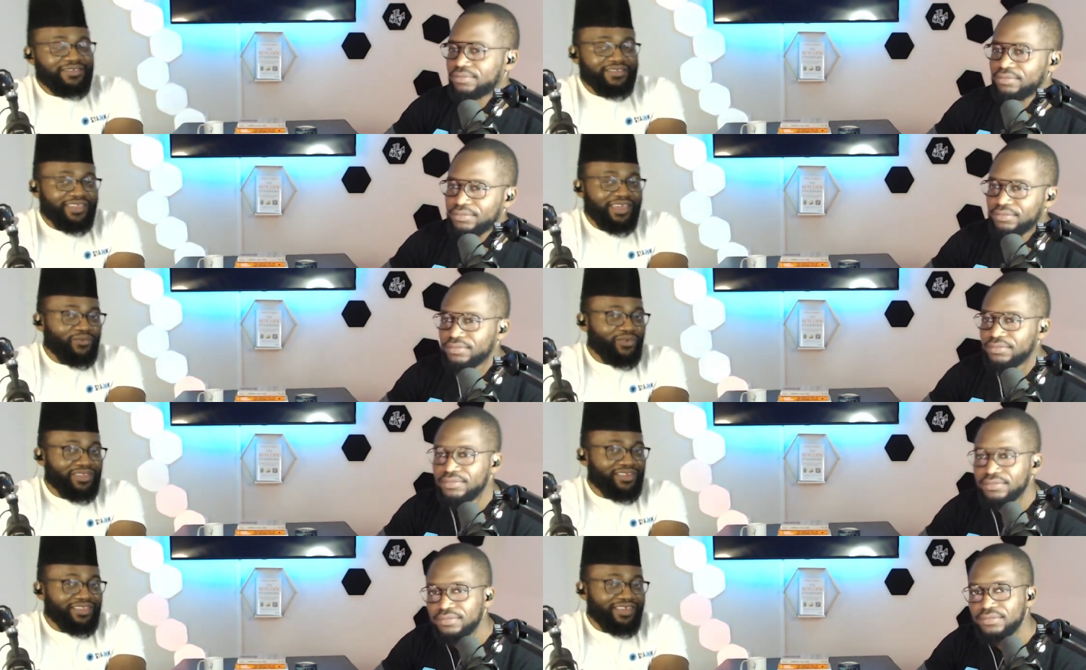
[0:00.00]
Speaker 1: is like
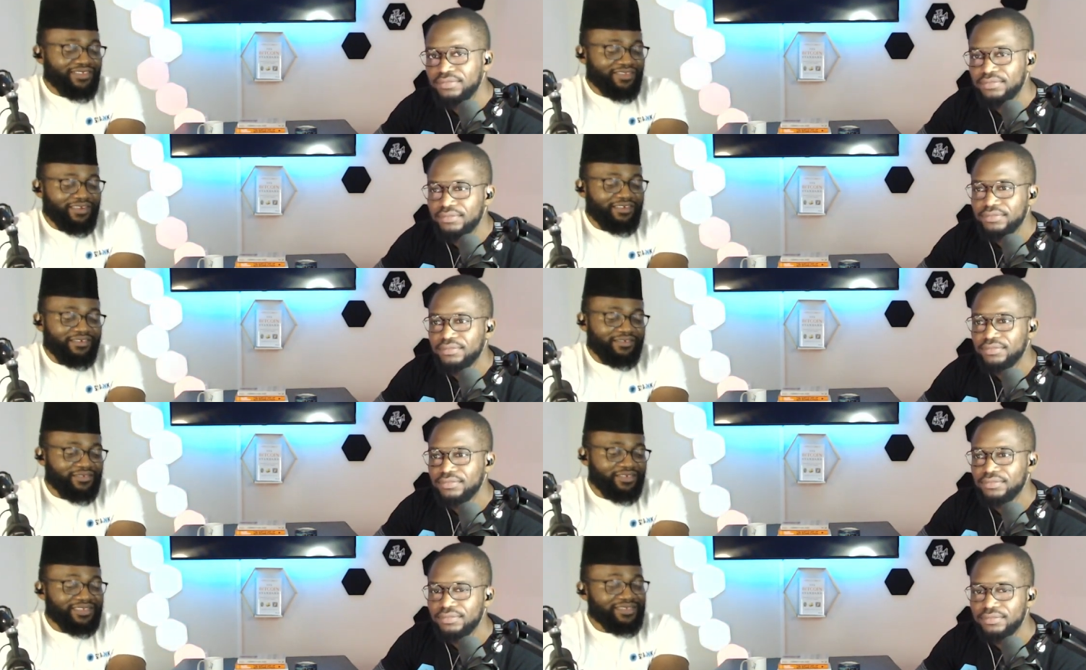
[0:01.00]
within less than
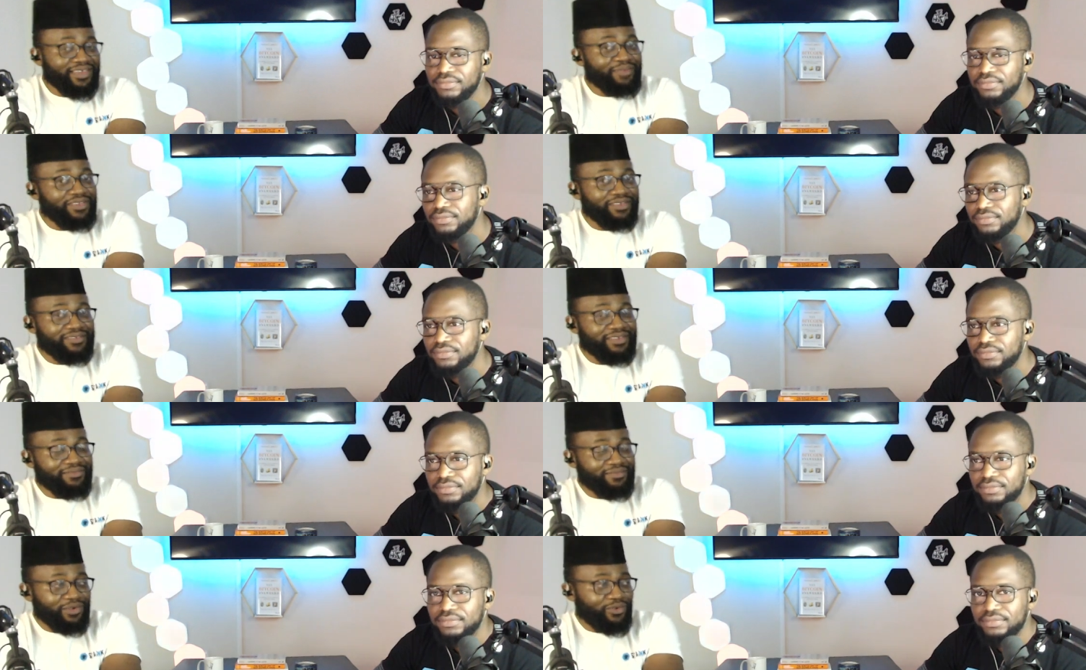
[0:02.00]
this. I mean, the, the,
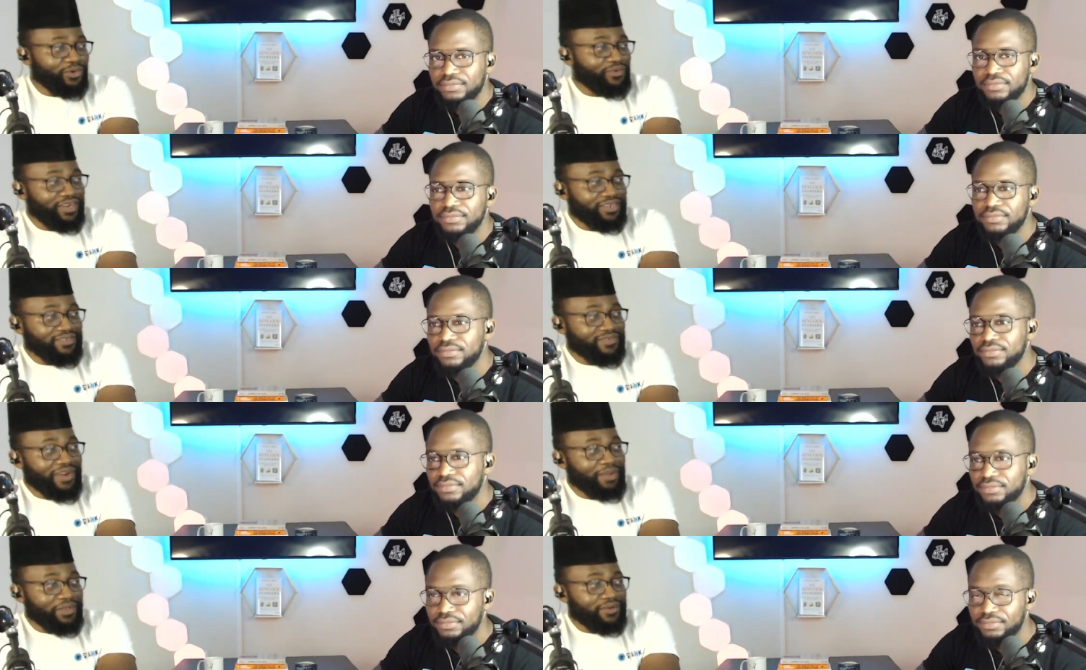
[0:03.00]
the growth rate is
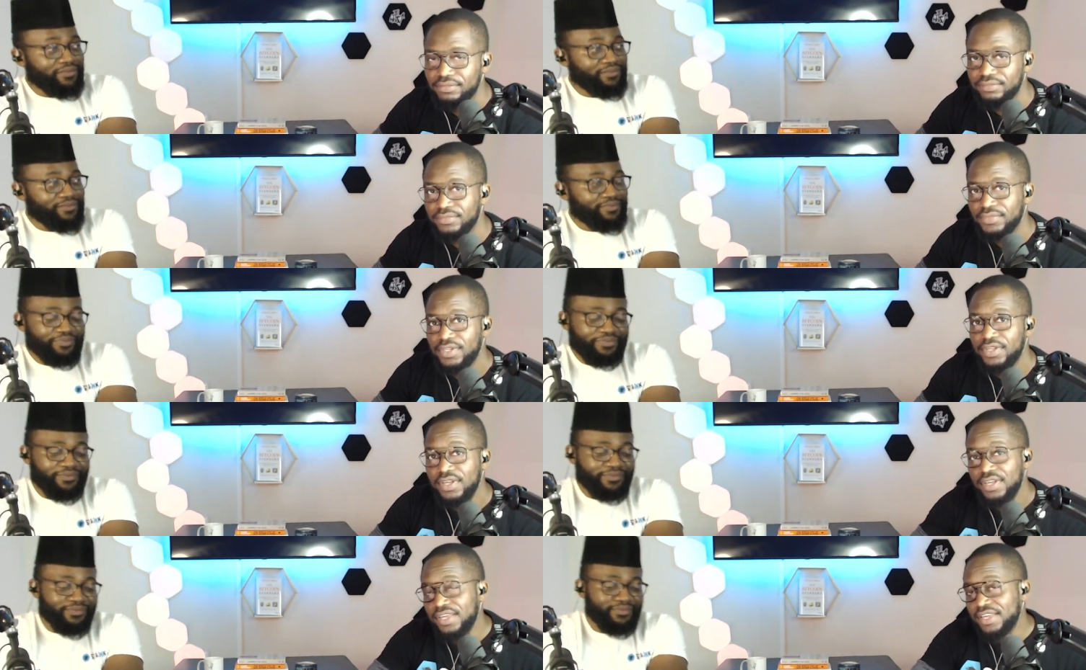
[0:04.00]
rapid.
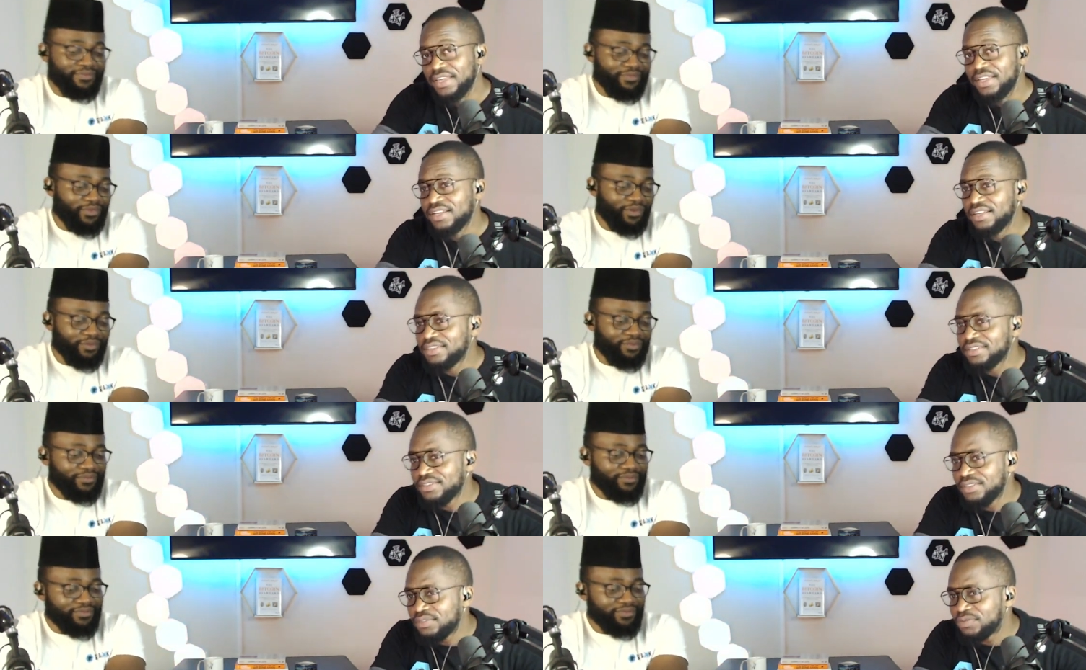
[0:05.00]
So,
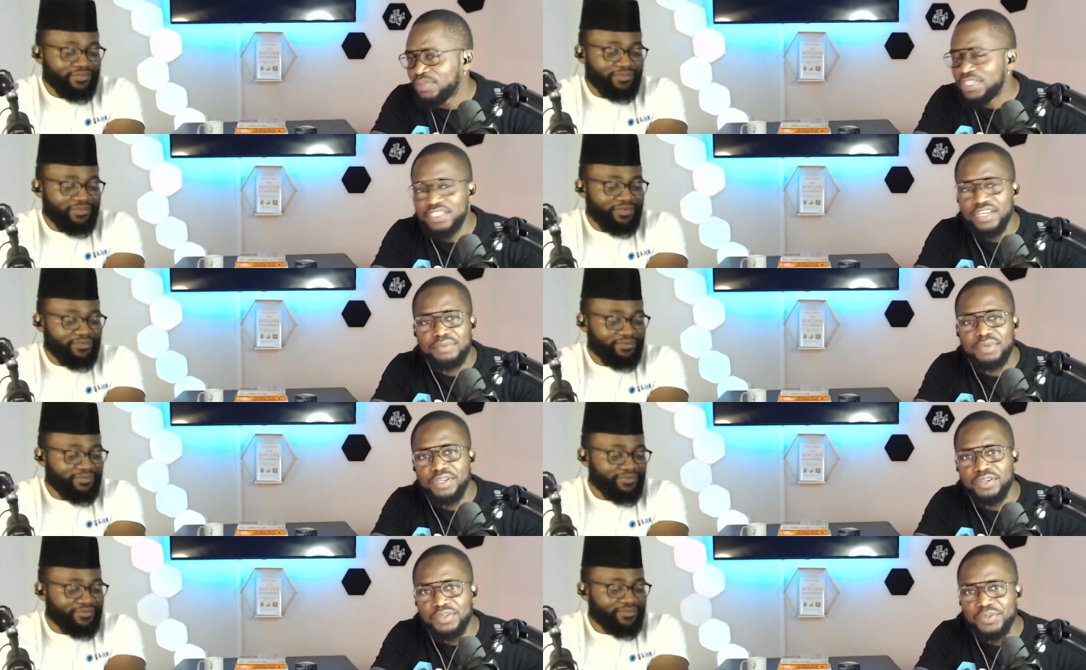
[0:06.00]
Speaker 2: when you talk about
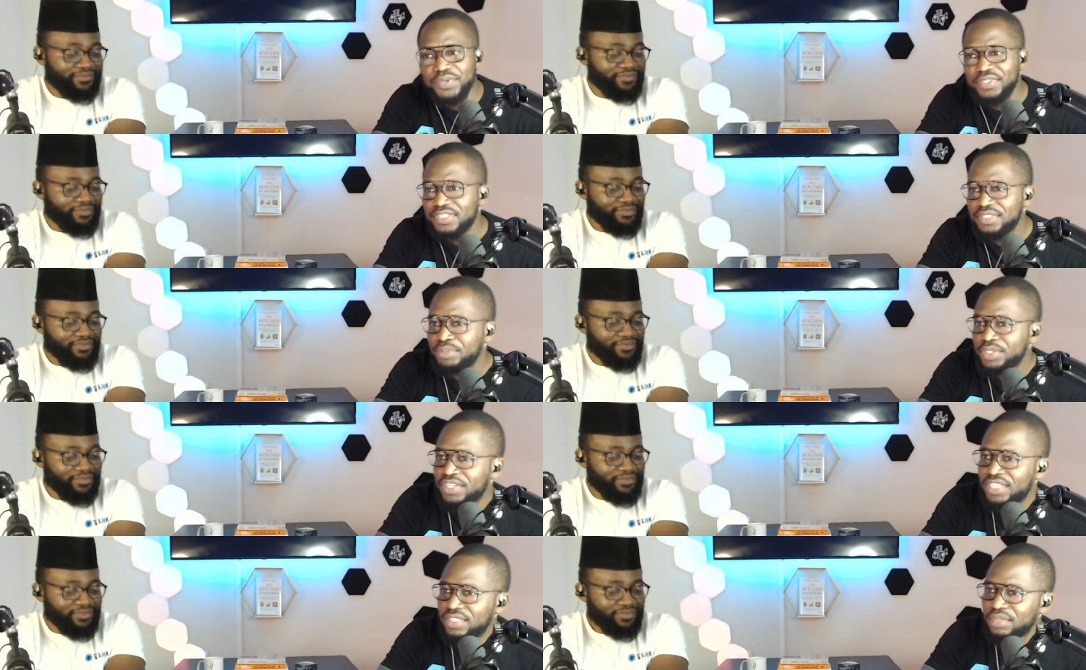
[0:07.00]
growth rate, is
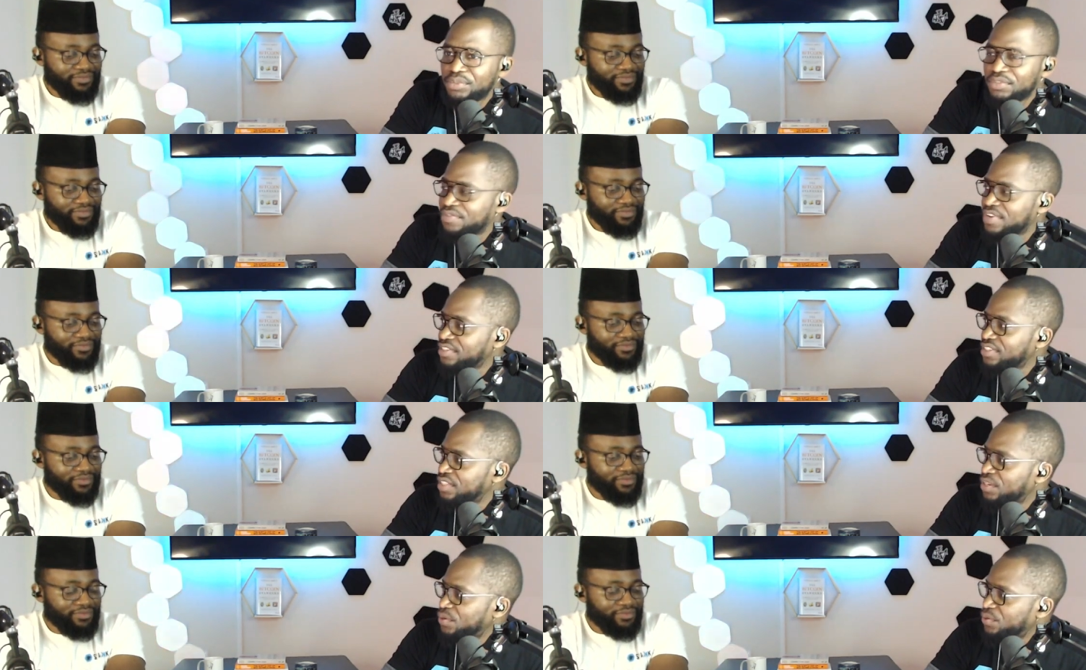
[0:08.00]
Bitcoin adoption faster than the
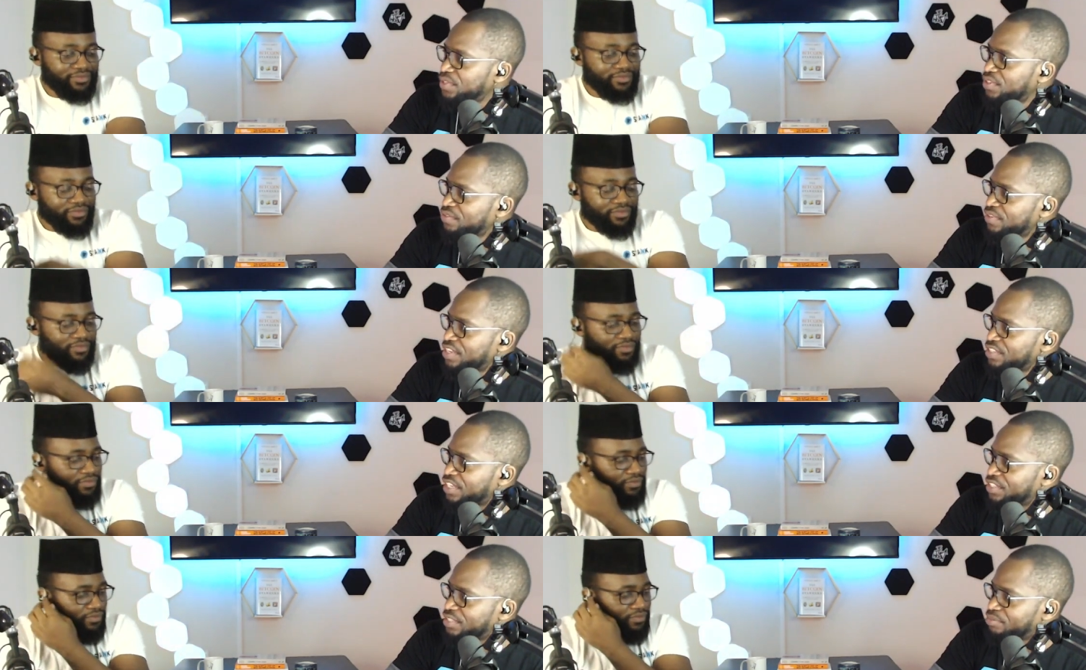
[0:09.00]
growth rate of uh,
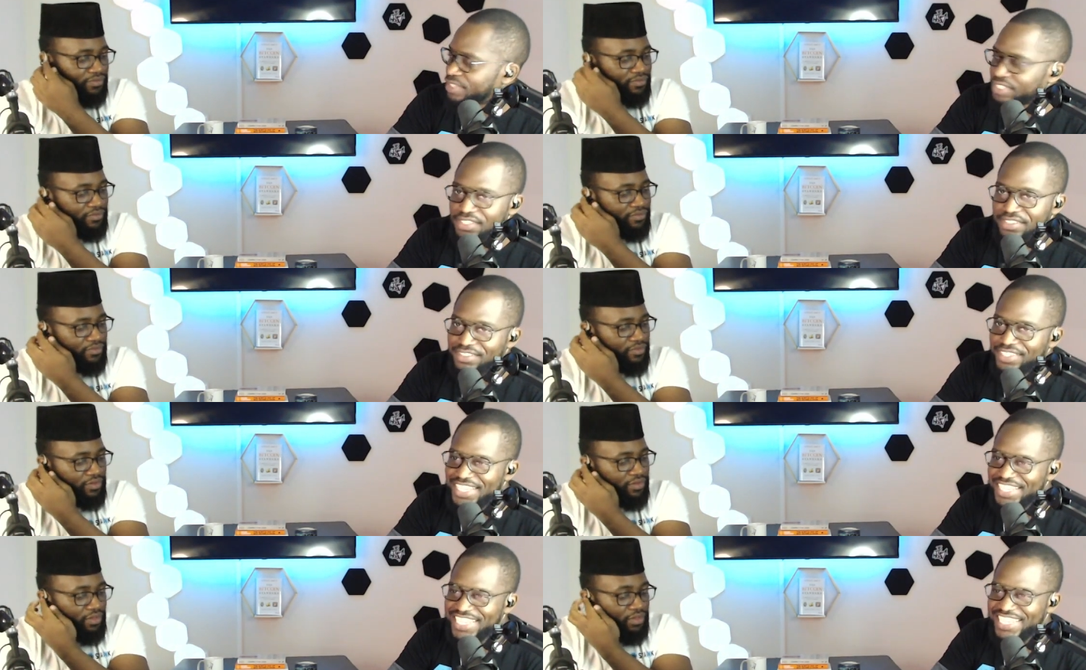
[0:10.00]
ChatGPT?
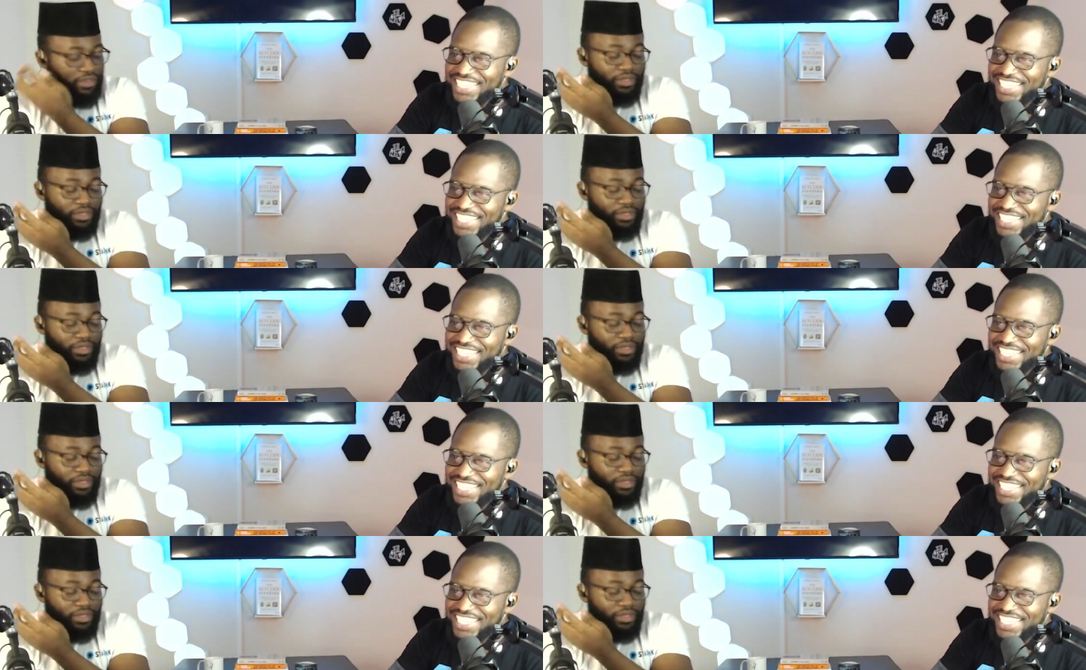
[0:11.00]
Speaker 1: Yeah,